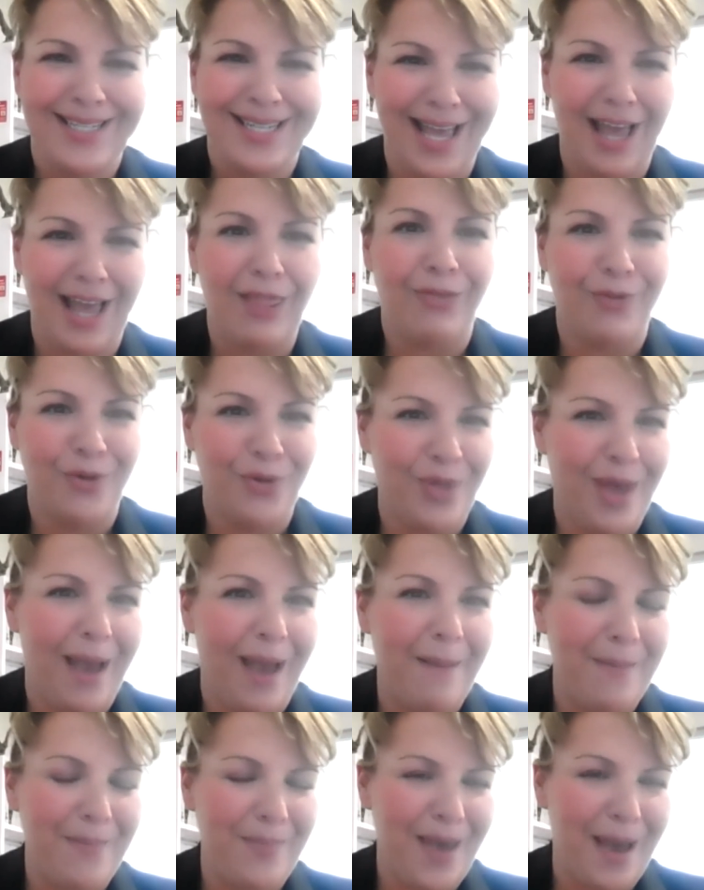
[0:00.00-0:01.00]
get through
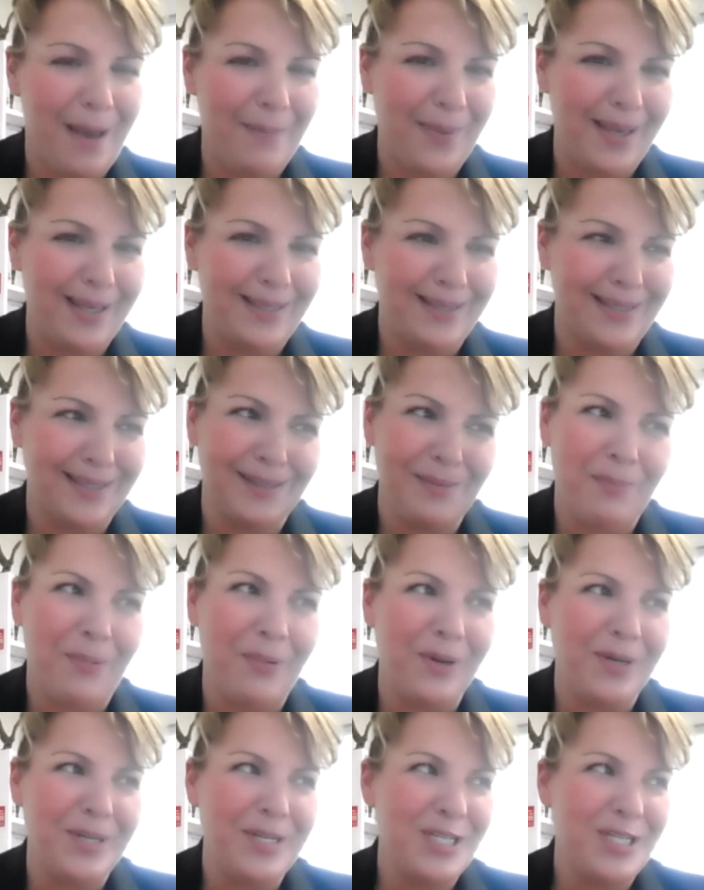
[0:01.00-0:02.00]
that piece is
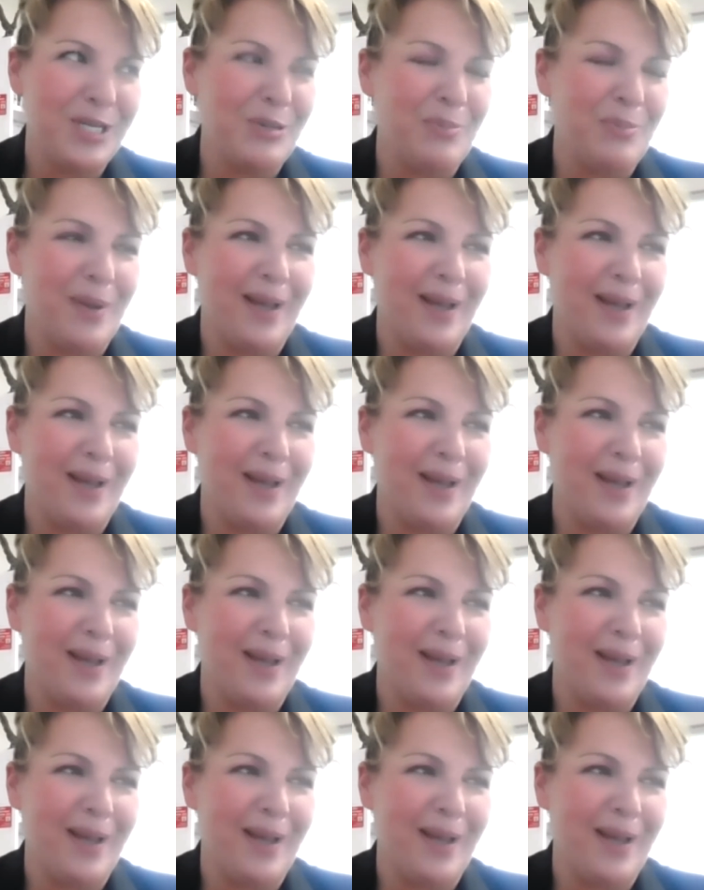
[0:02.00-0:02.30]
important too.